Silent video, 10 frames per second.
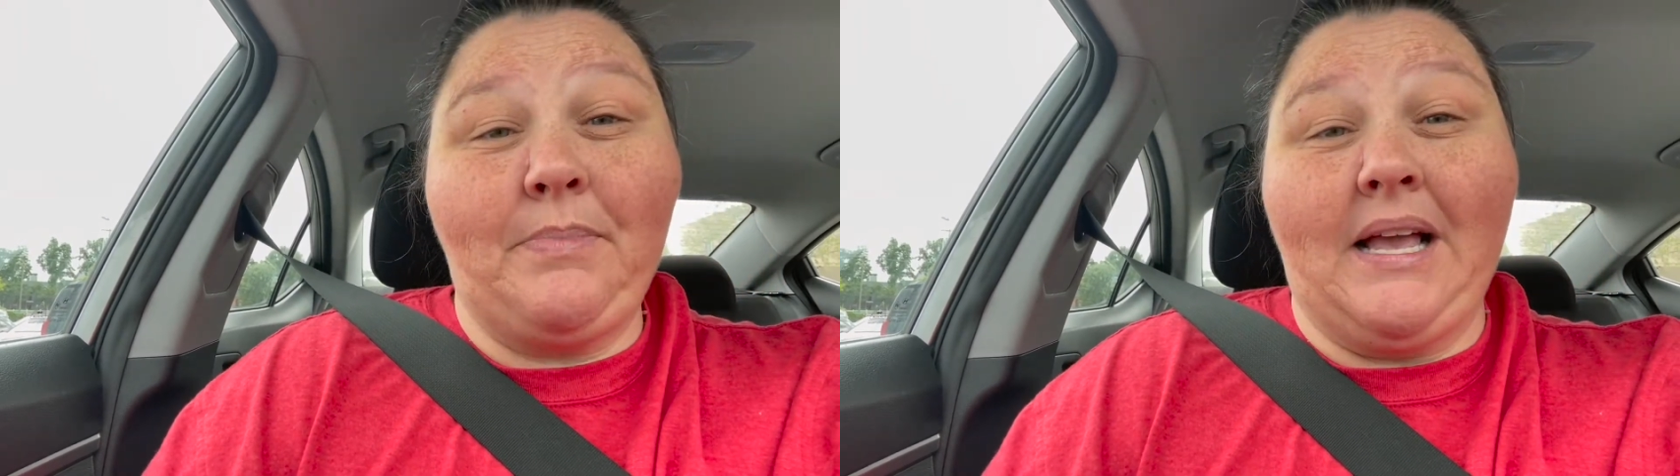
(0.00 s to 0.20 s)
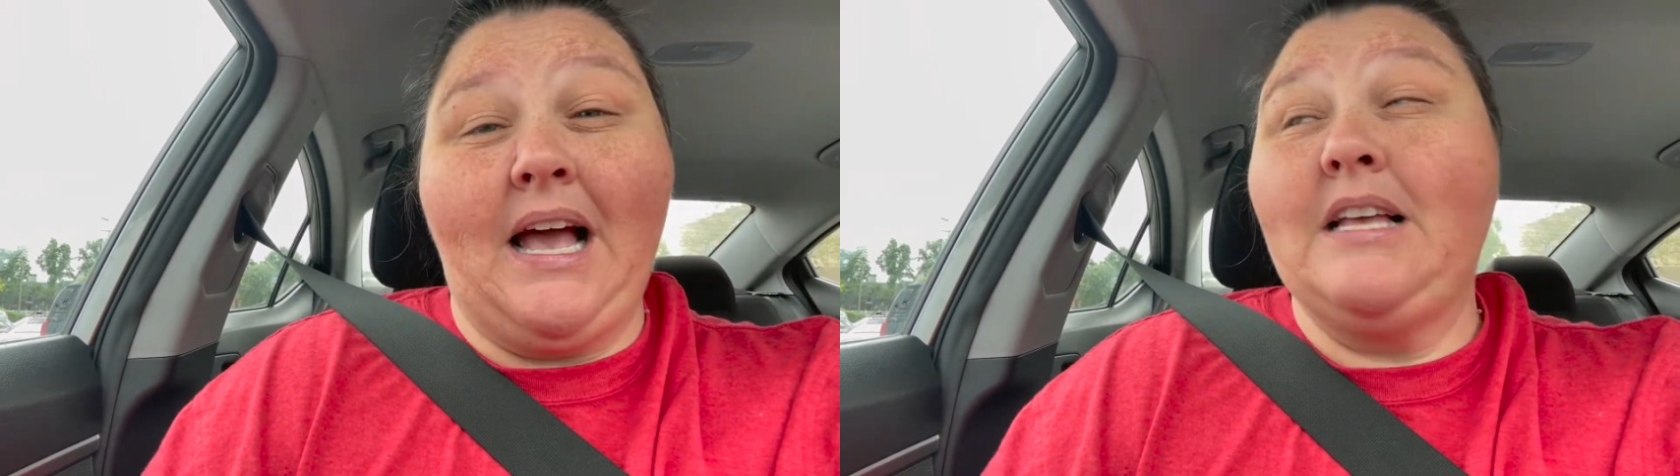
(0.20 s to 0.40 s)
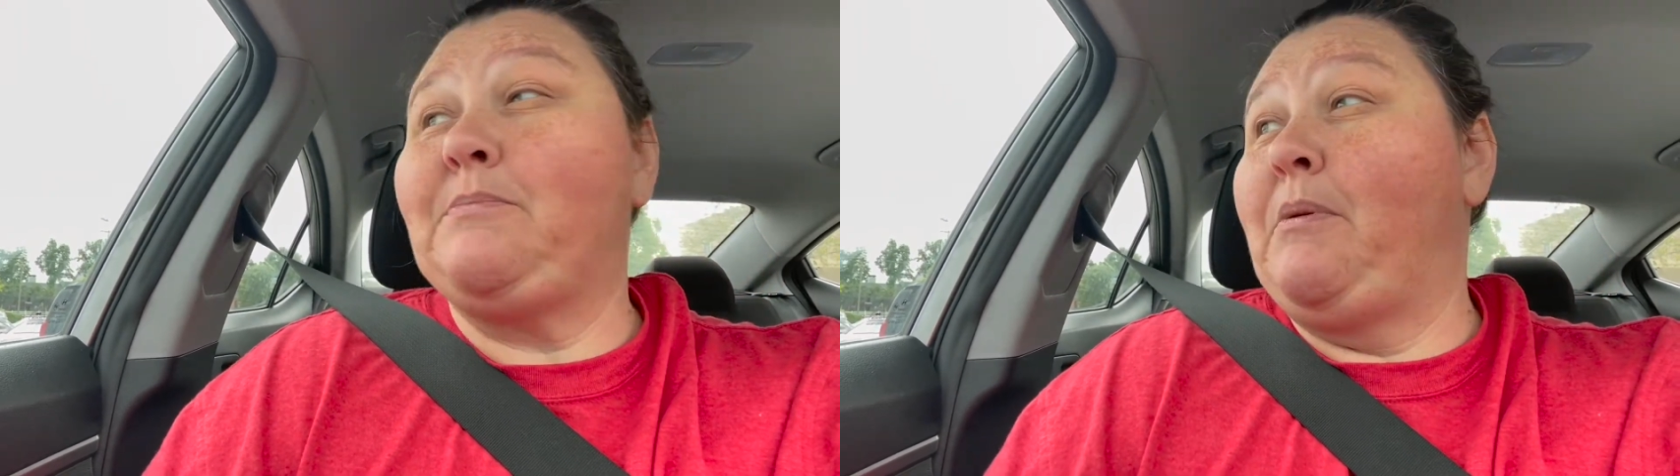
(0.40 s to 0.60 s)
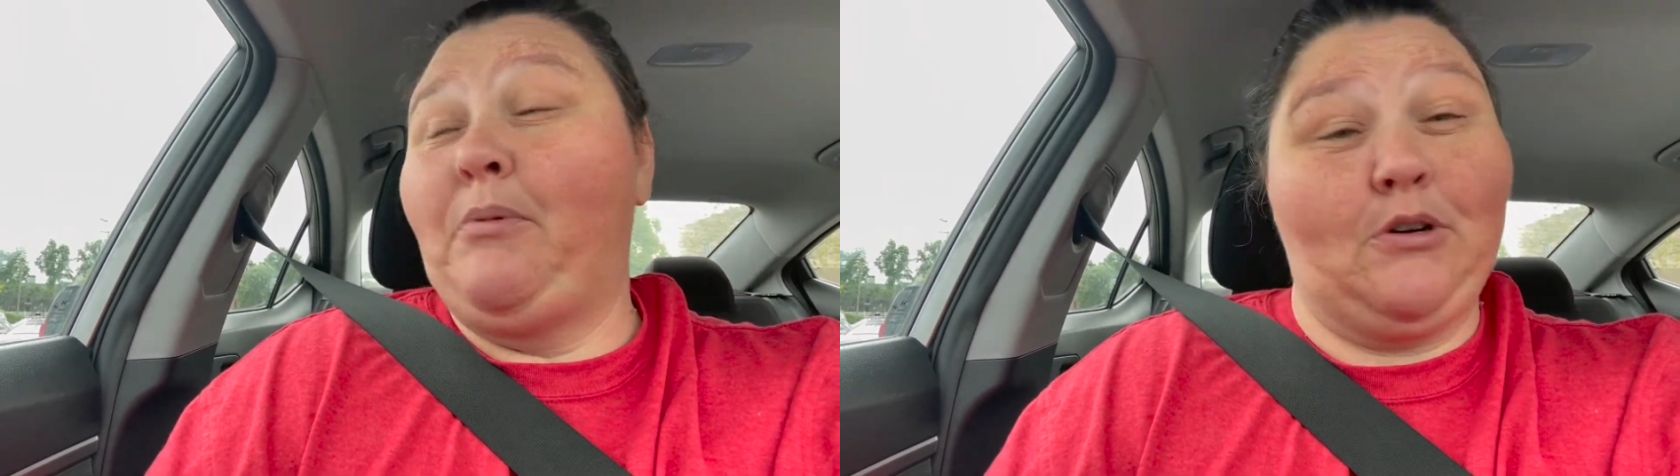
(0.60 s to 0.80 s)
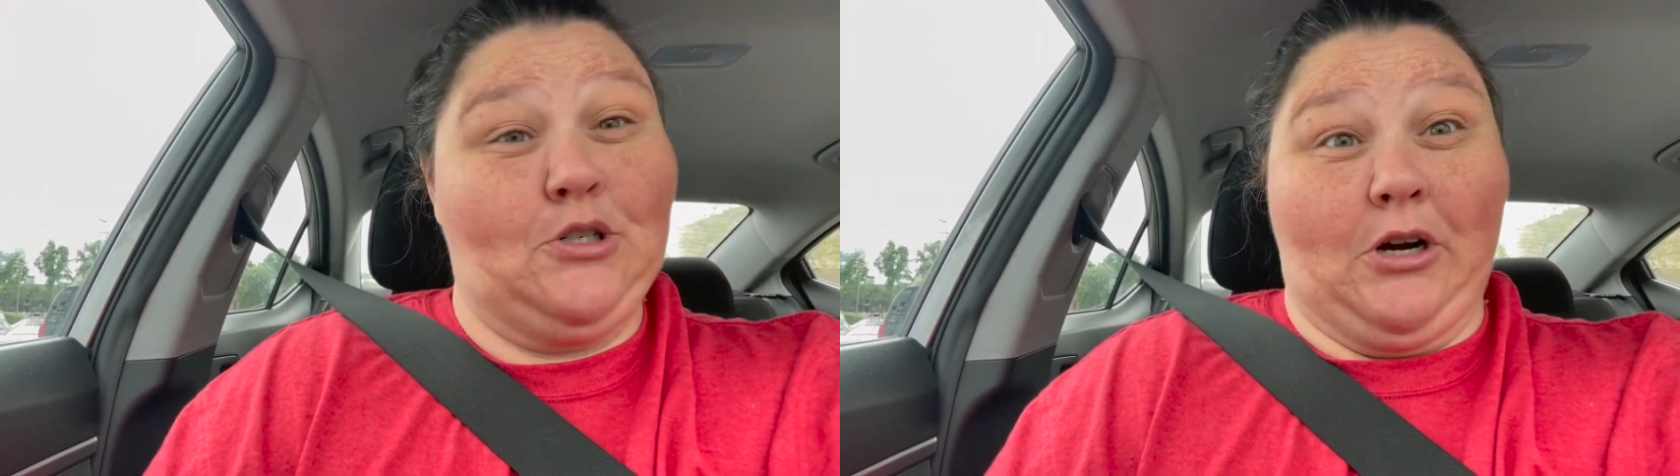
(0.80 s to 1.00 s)
because
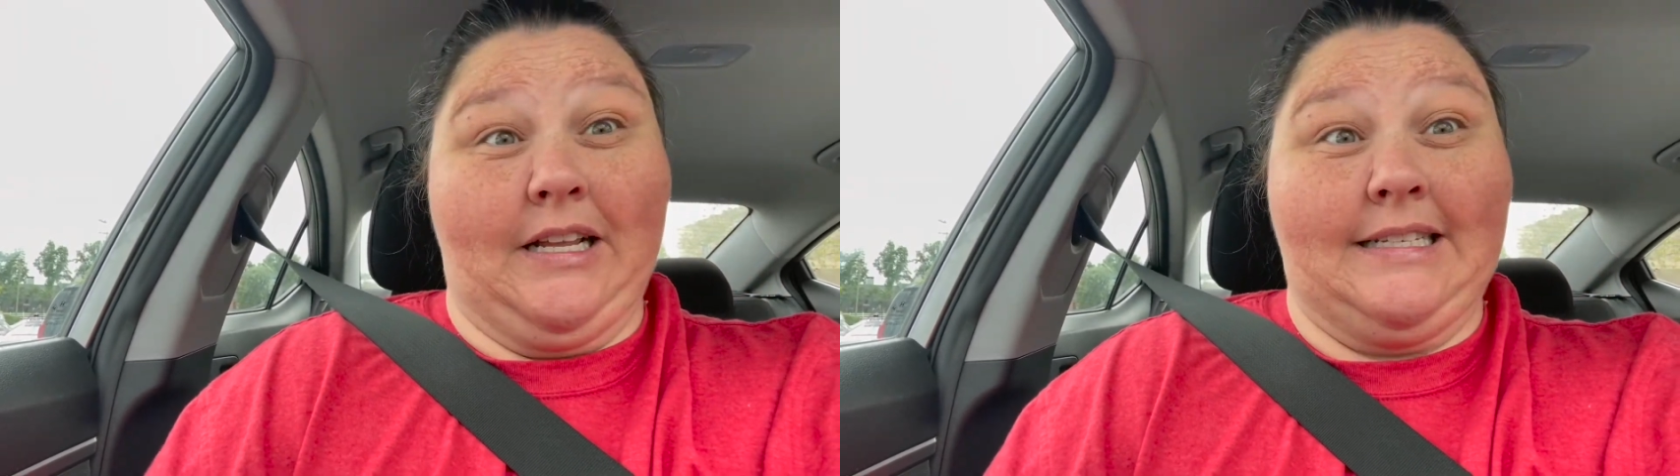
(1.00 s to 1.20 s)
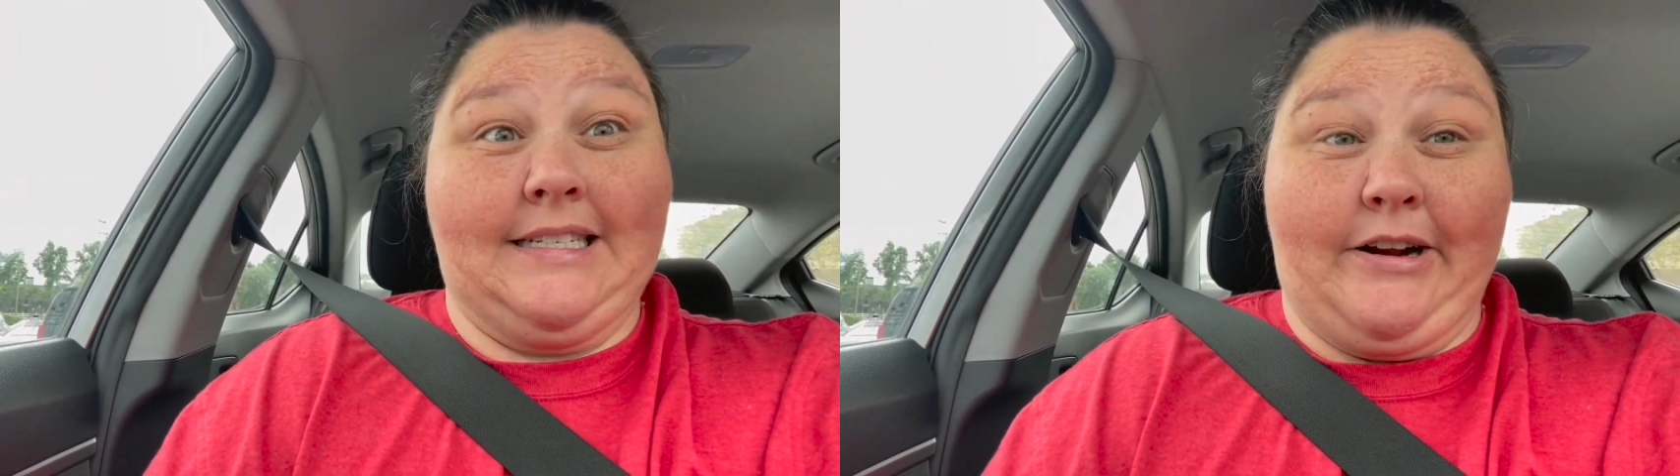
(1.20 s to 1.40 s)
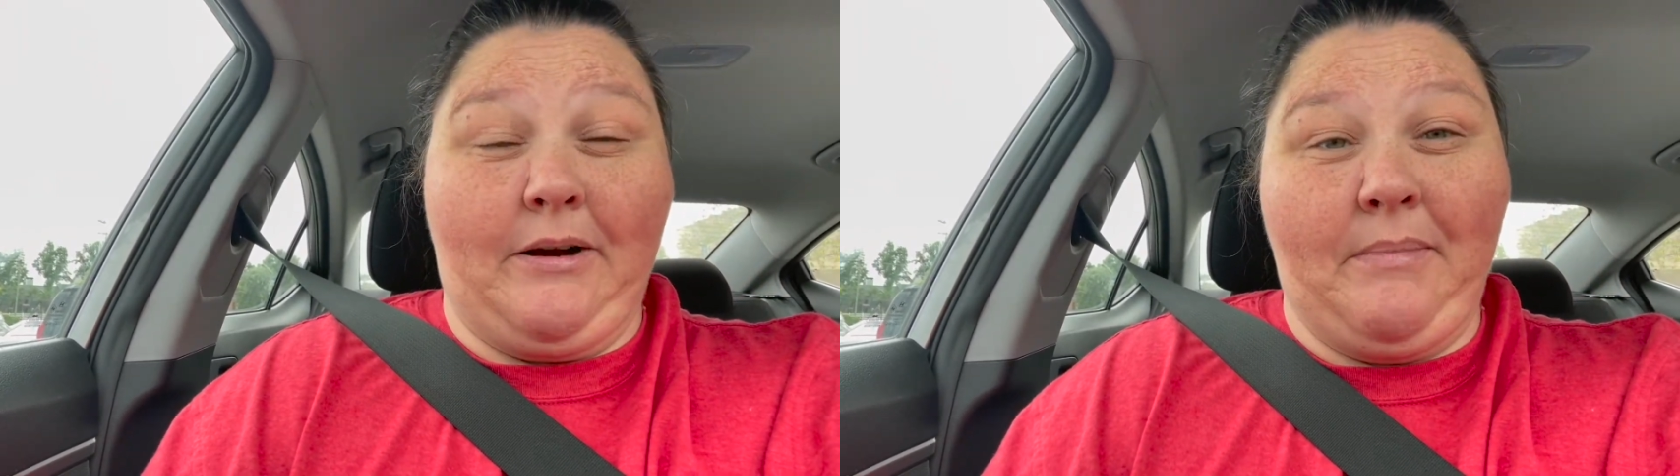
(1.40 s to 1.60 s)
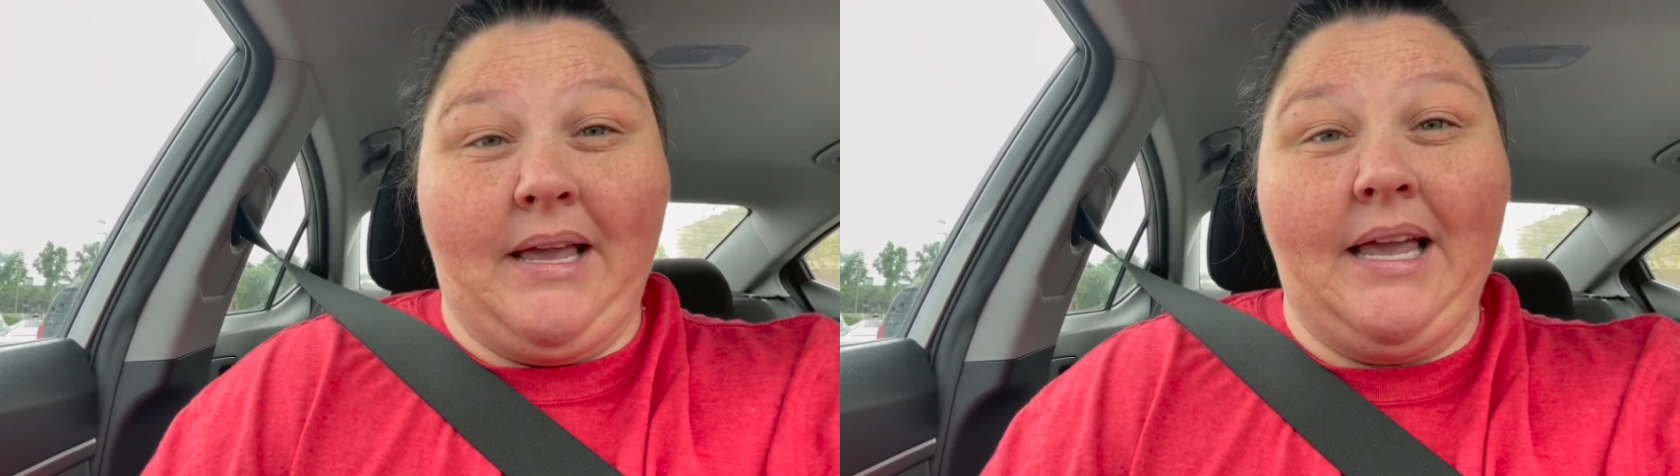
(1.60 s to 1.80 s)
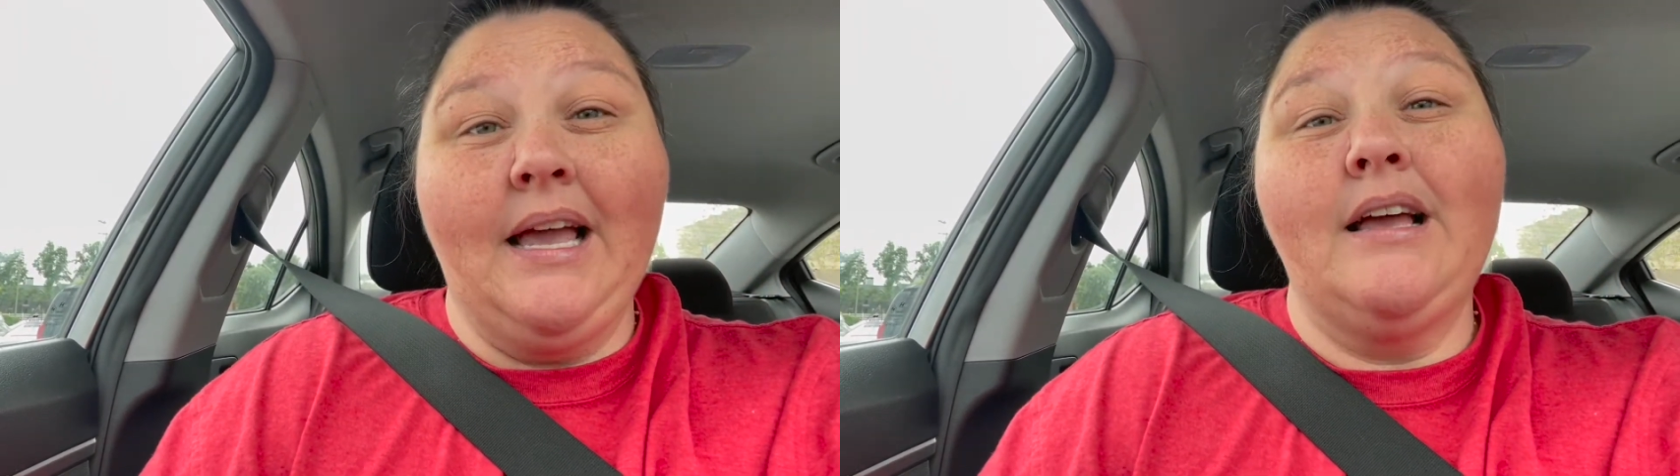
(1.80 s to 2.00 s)
people are starting to stare at
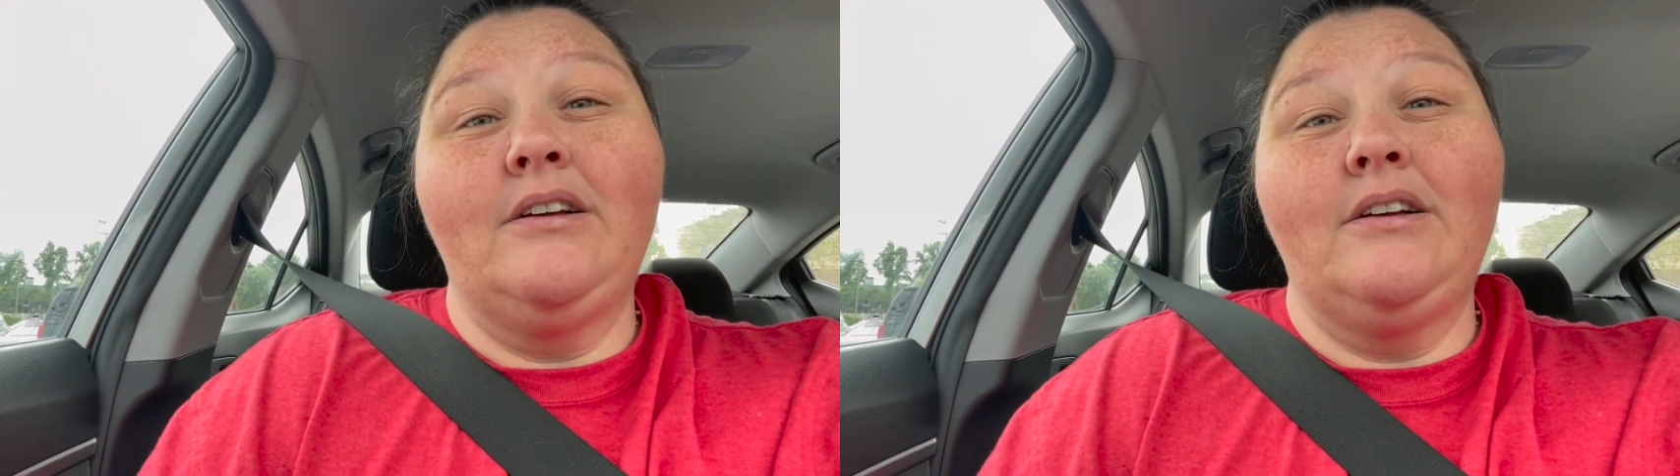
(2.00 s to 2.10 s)
me